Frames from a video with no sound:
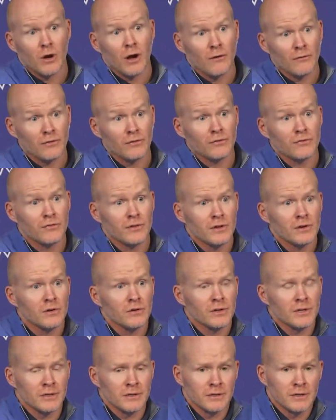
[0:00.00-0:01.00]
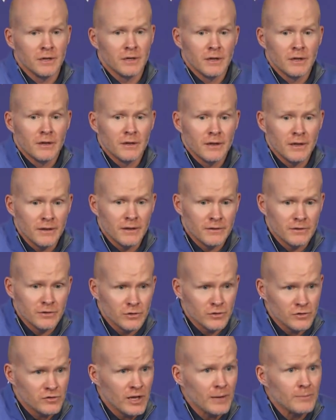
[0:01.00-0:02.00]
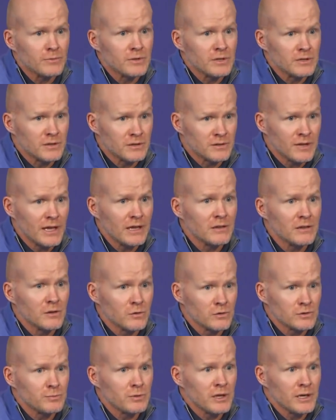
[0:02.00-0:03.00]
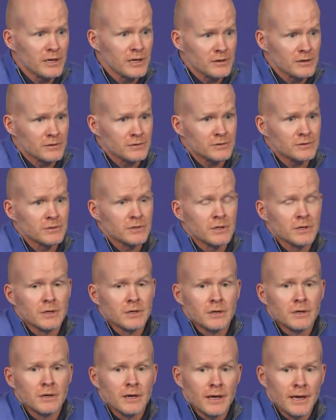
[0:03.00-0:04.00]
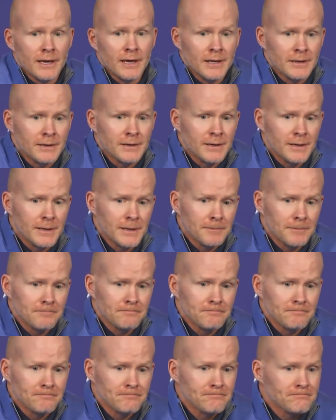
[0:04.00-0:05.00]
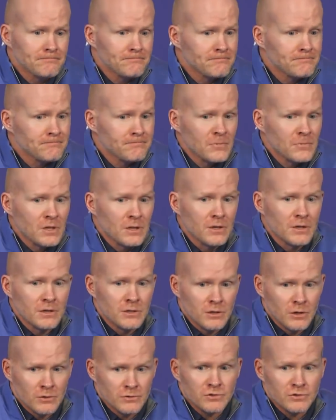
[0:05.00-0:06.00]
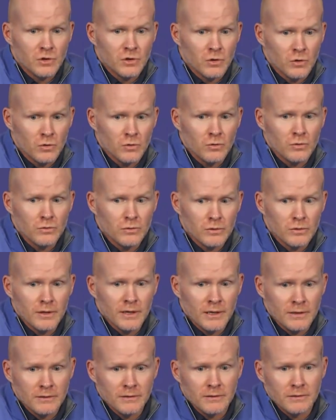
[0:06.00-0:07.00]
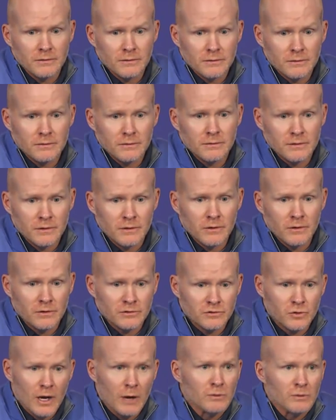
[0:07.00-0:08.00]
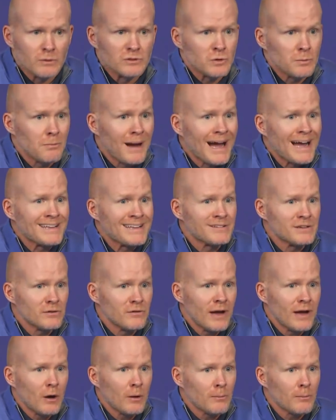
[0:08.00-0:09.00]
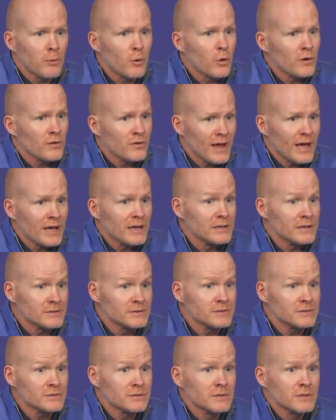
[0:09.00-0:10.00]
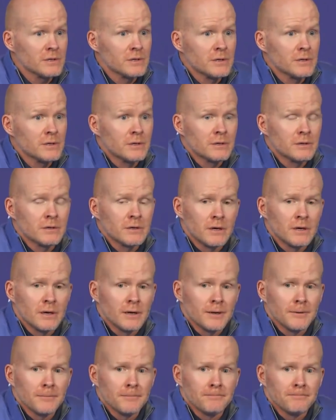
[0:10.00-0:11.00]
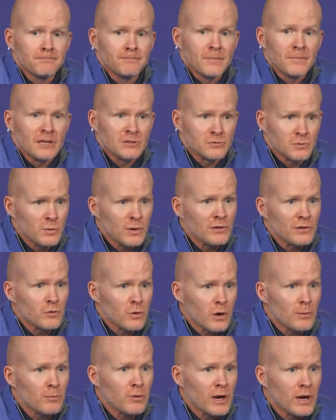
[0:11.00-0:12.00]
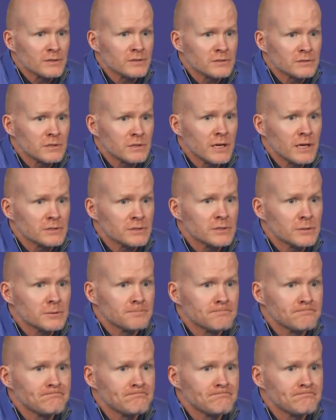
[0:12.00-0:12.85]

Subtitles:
off the field, and you're tempted to take those players. And, you know, so, and, you know, so I was reminded of how important that is as we went through our process last year.